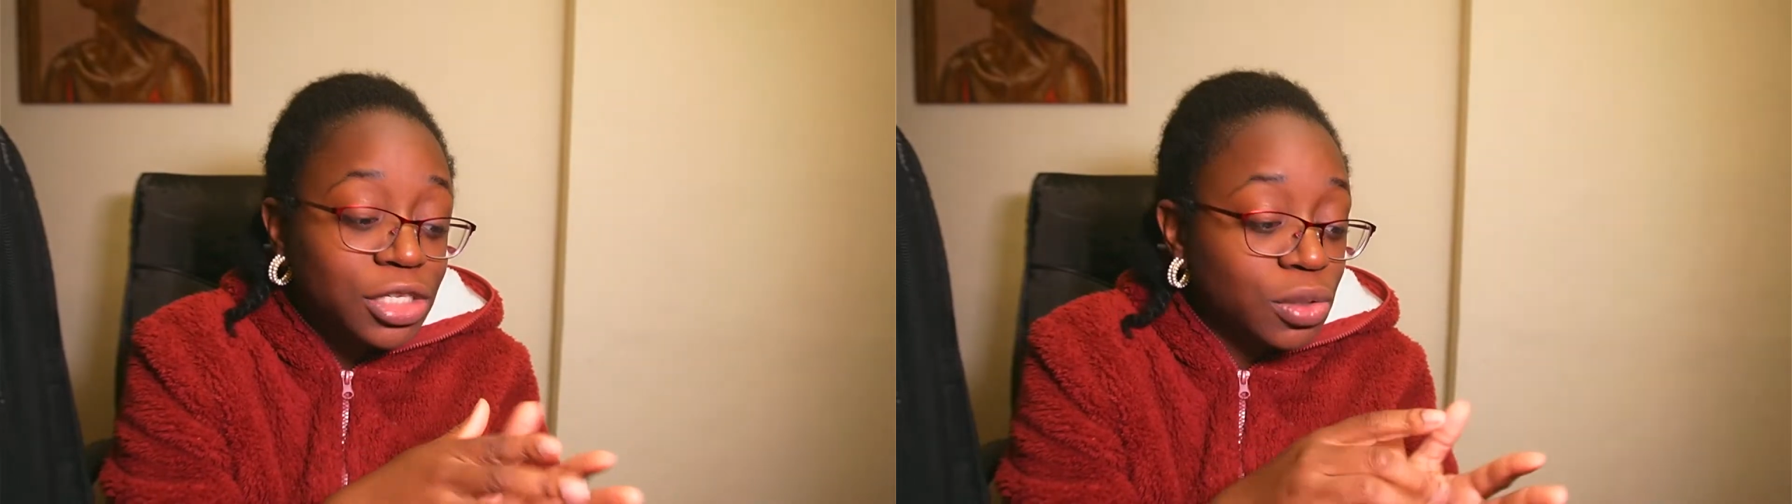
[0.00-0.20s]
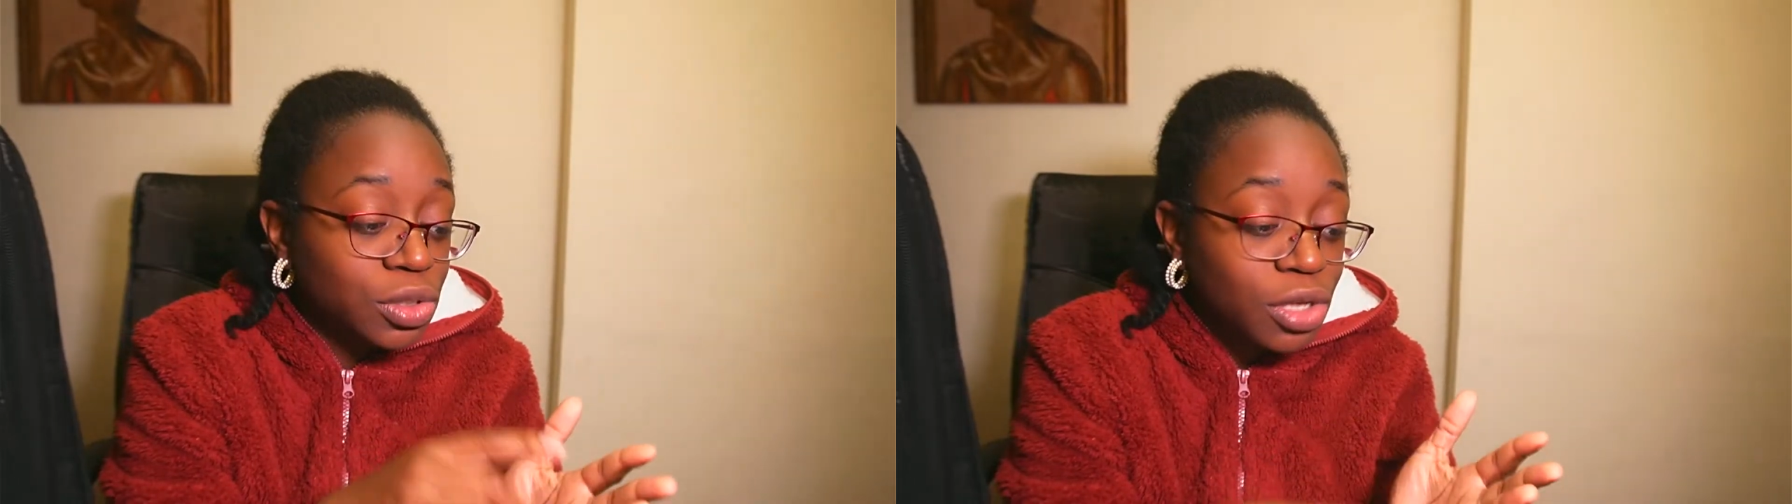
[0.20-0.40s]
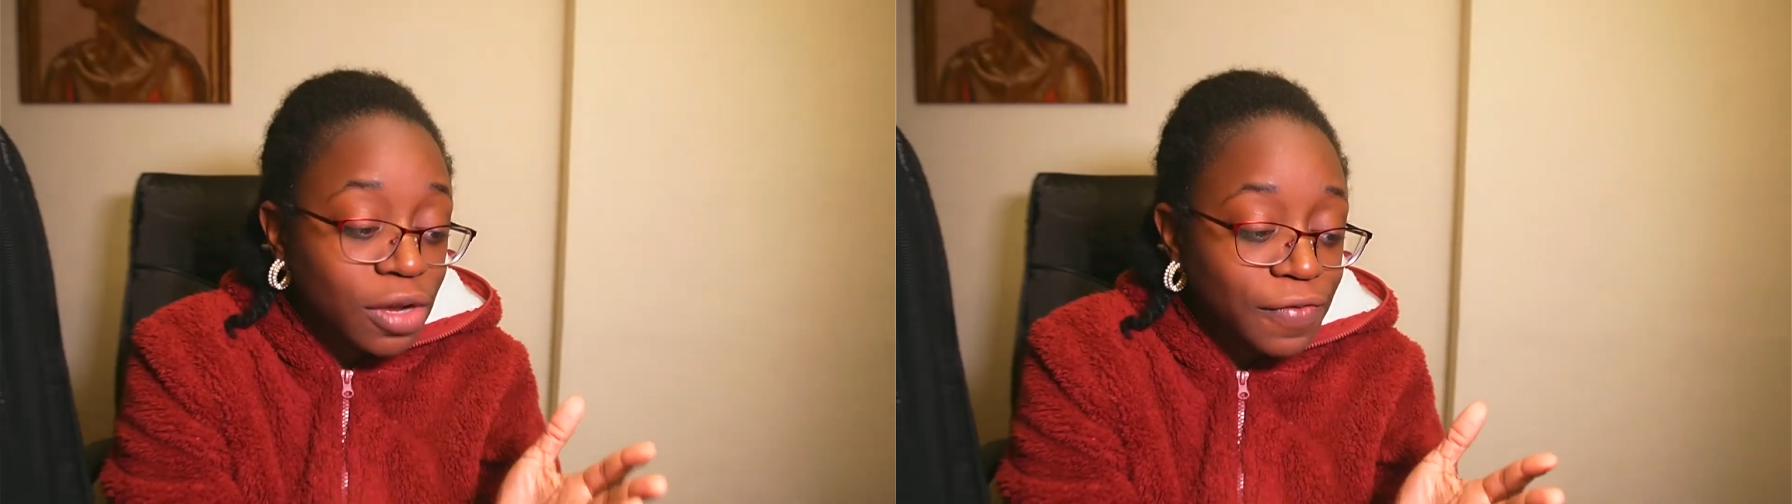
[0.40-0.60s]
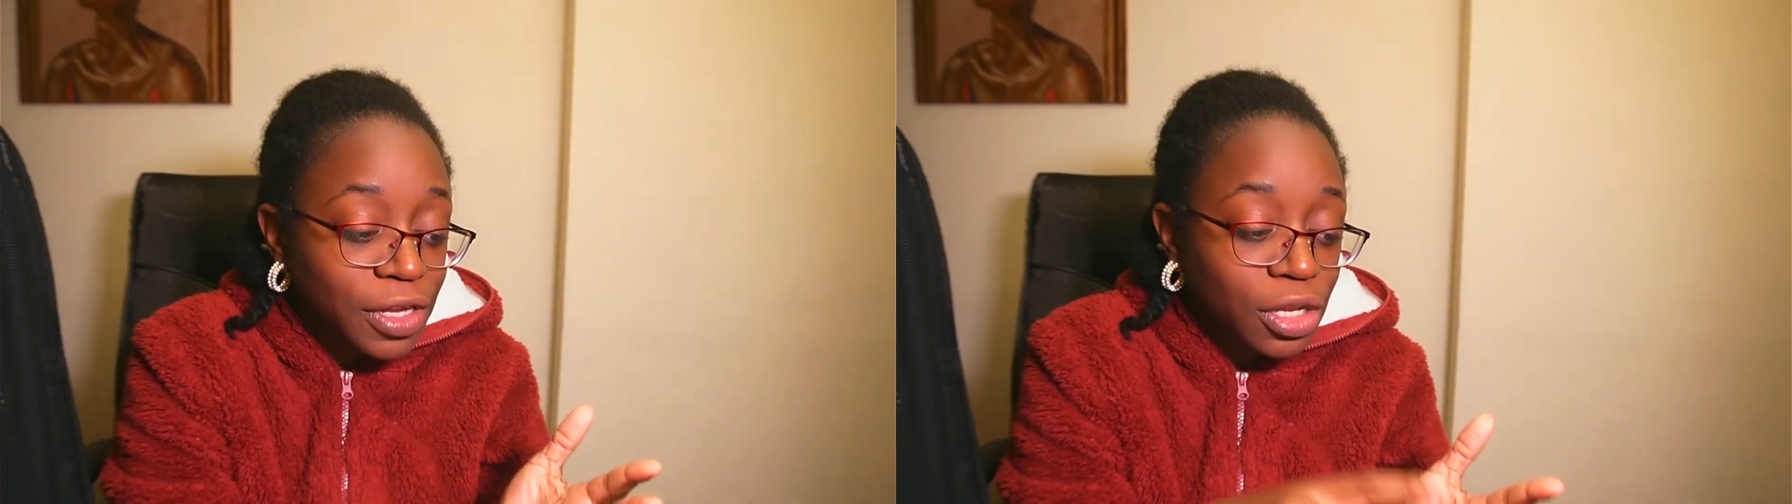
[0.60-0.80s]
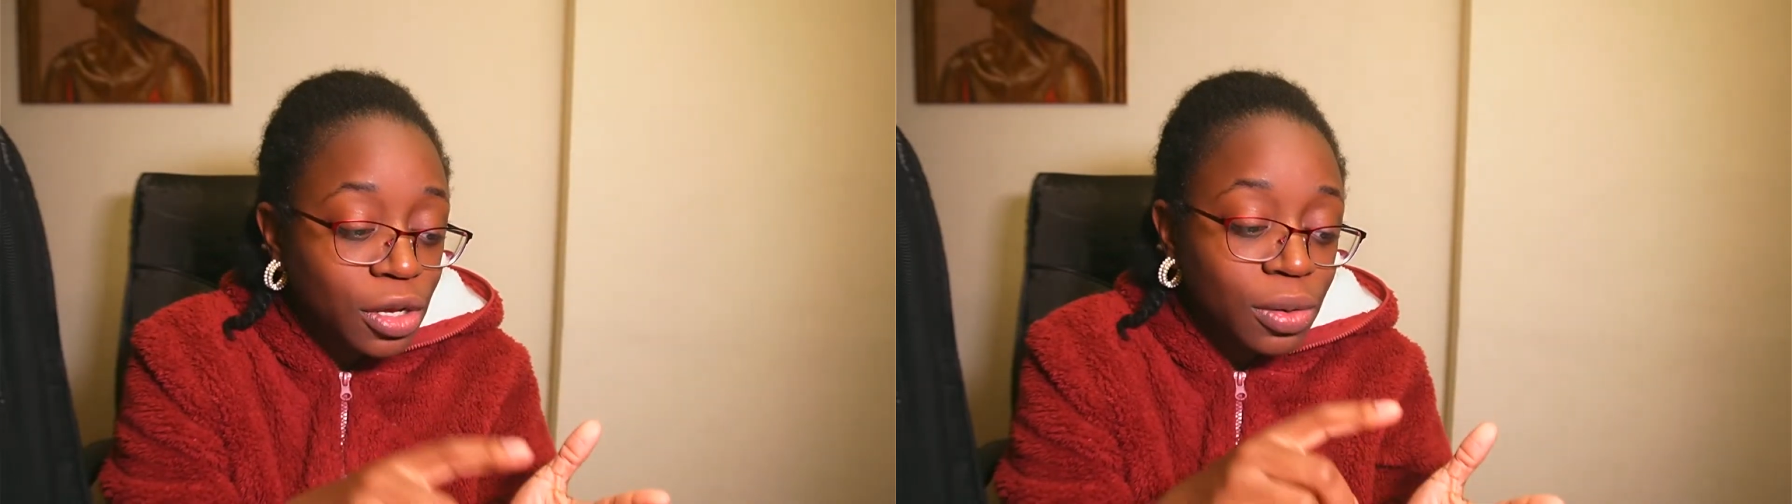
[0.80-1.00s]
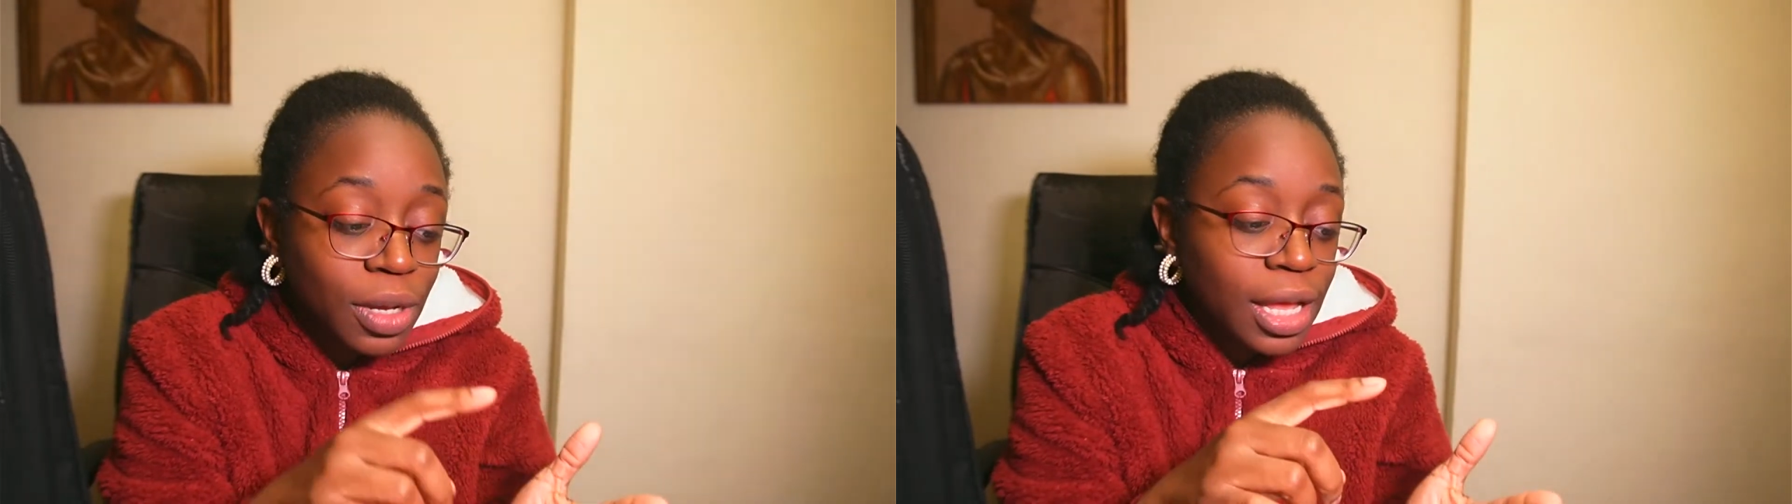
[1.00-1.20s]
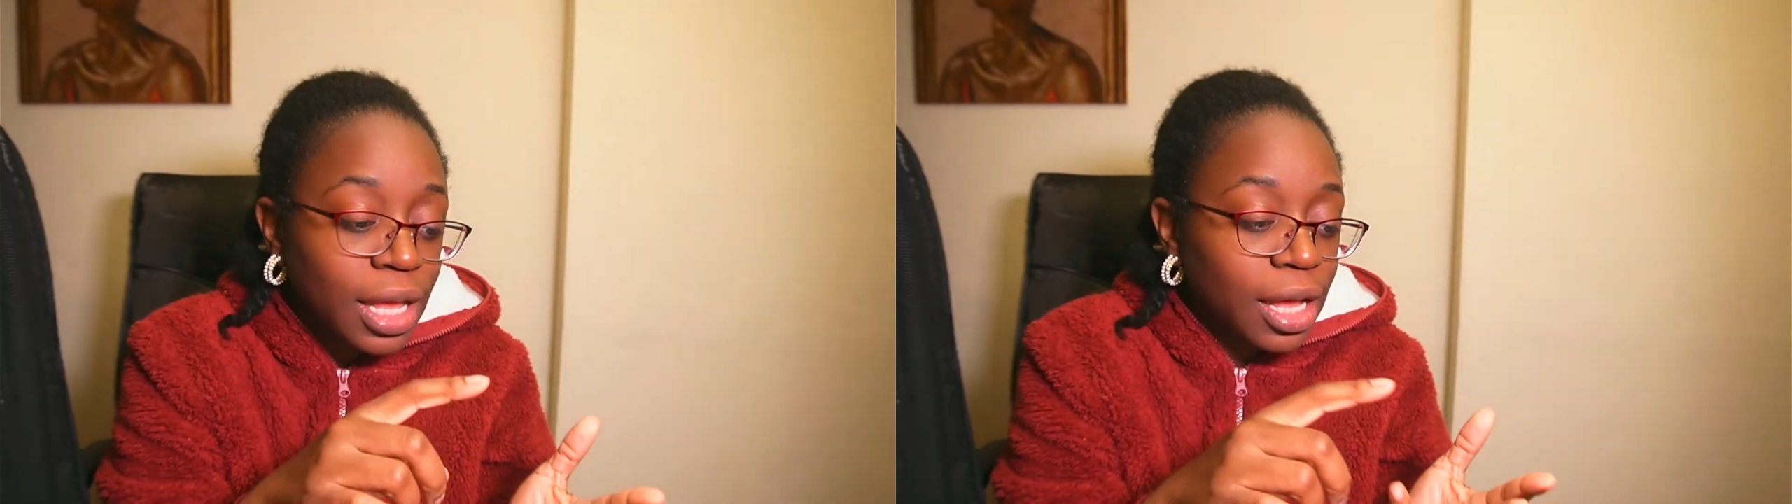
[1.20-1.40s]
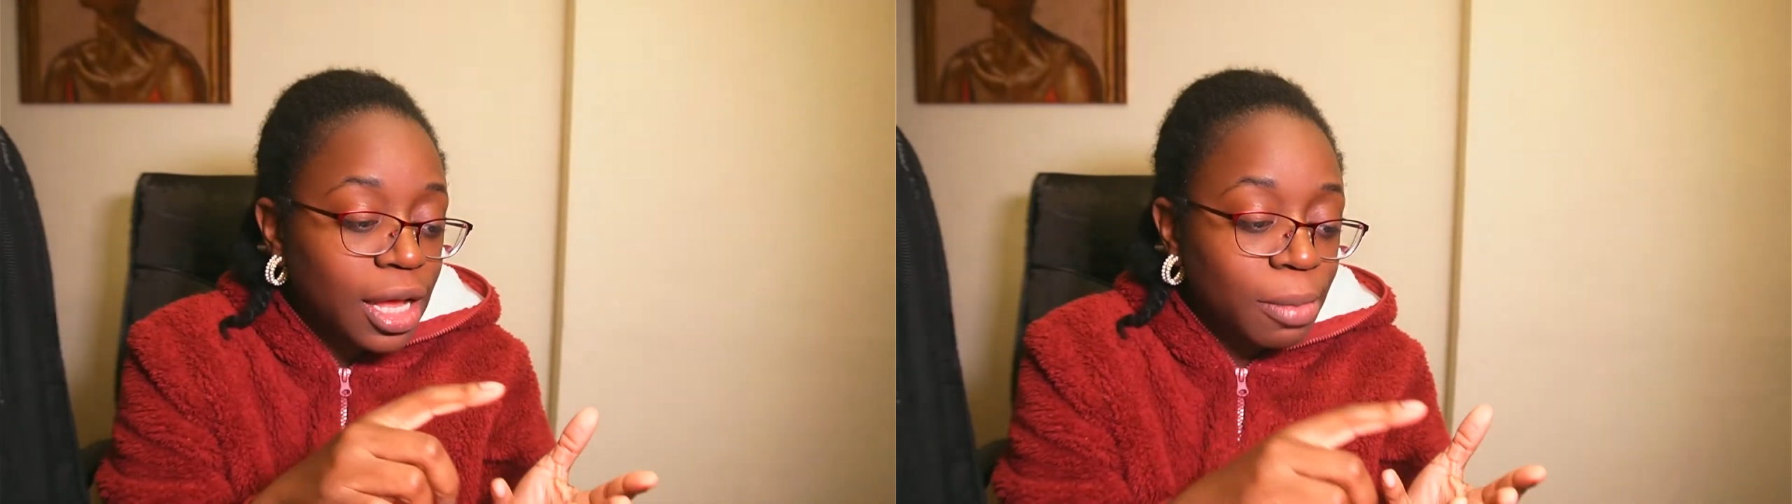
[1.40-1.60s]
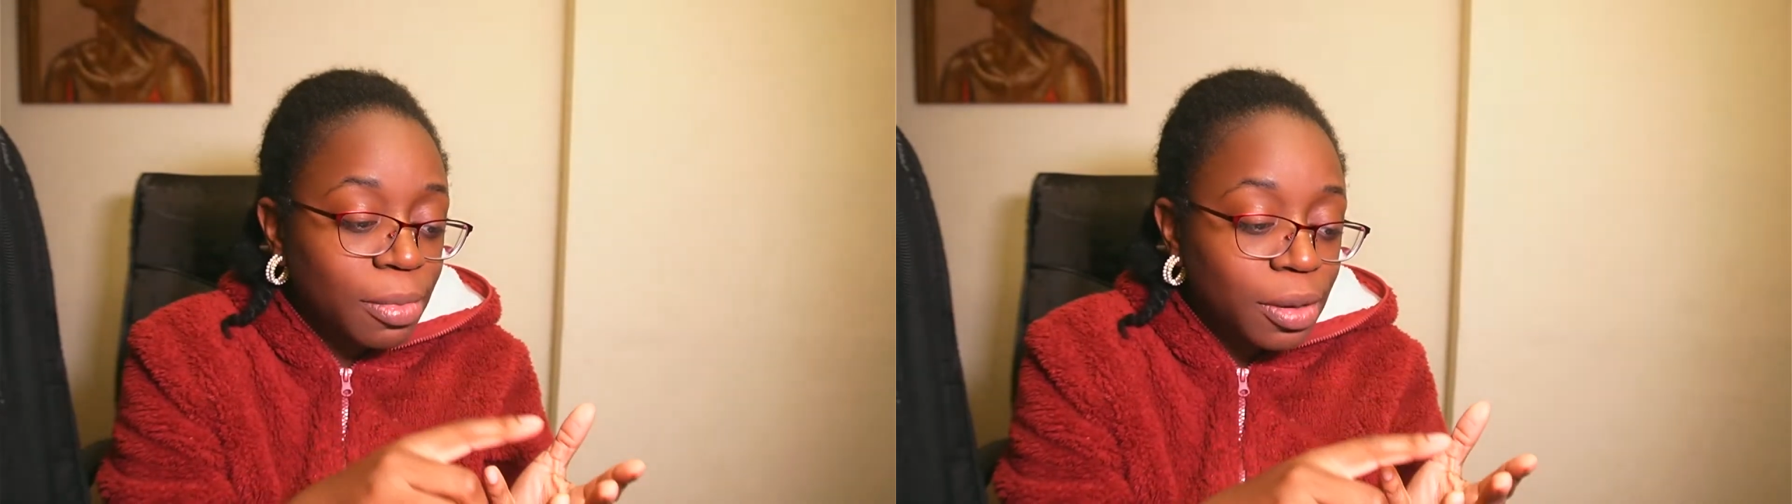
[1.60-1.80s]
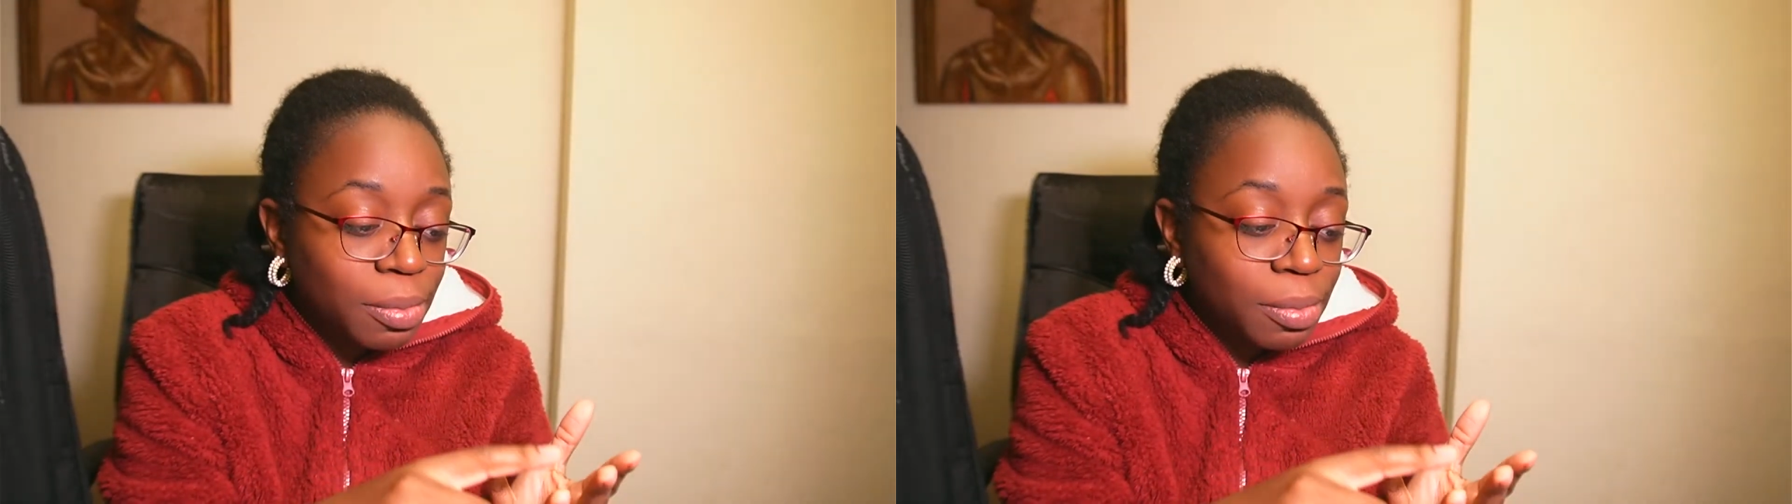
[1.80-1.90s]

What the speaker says: so stock video, um,